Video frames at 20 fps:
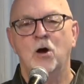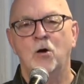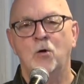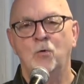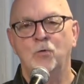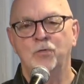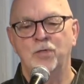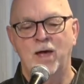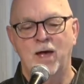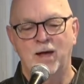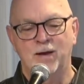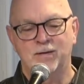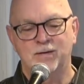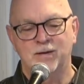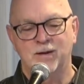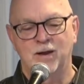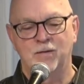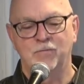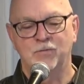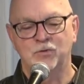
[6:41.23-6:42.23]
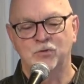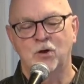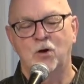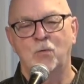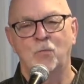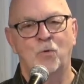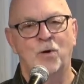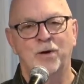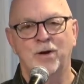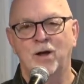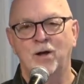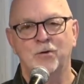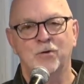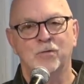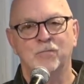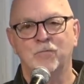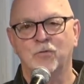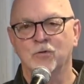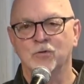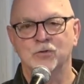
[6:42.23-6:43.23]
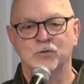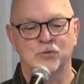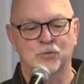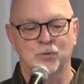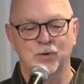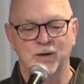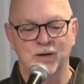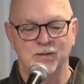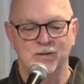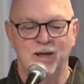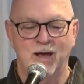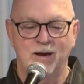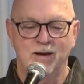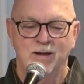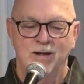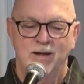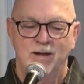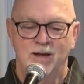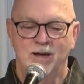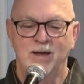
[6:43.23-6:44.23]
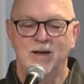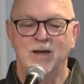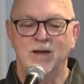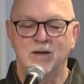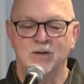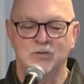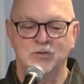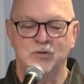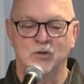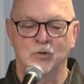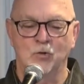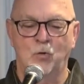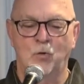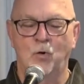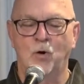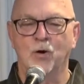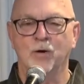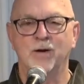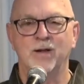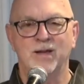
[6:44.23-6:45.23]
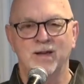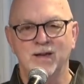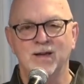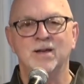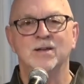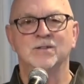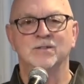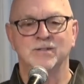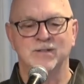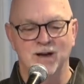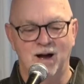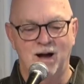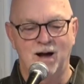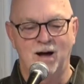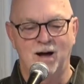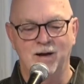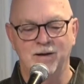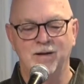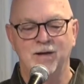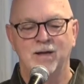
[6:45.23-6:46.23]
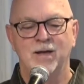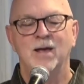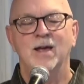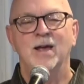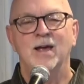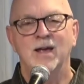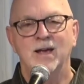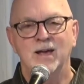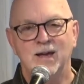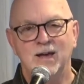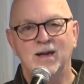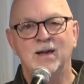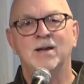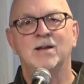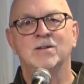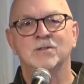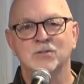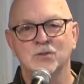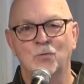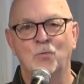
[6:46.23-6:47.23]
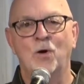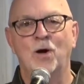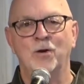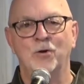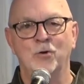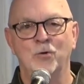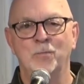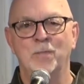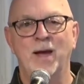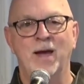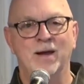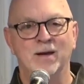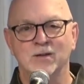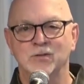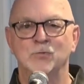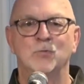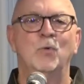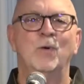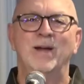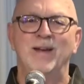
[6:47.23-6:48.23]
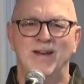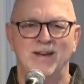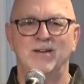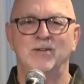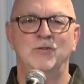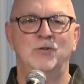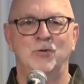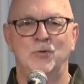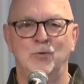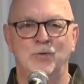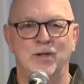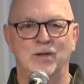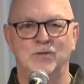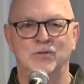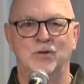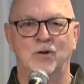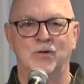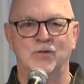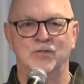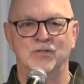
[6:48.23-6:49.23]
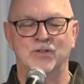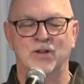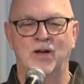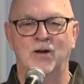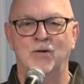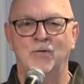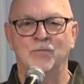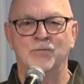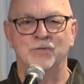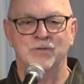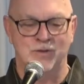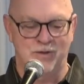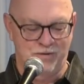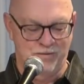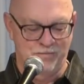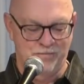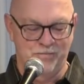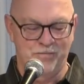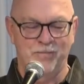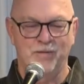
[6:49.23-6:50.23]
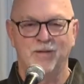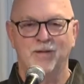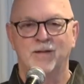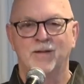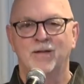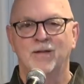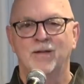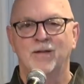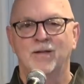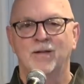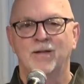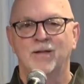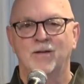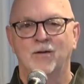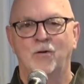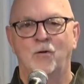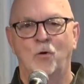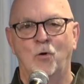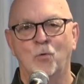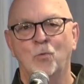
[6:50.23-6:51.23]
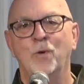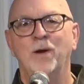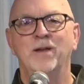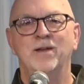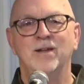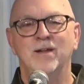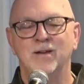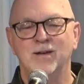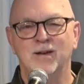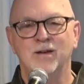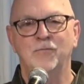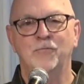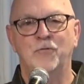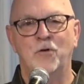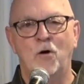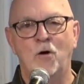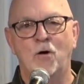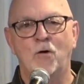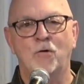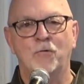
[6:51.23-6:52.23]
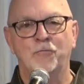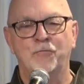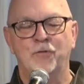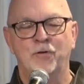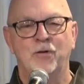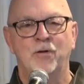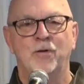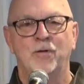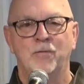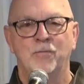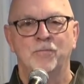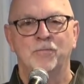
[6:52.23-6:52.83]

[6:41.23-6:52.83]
know that in Psalm 100, verse 3, that He is the Lord, He is God, He is the one who made us. We didn't do this ourselves, or we didn't evolve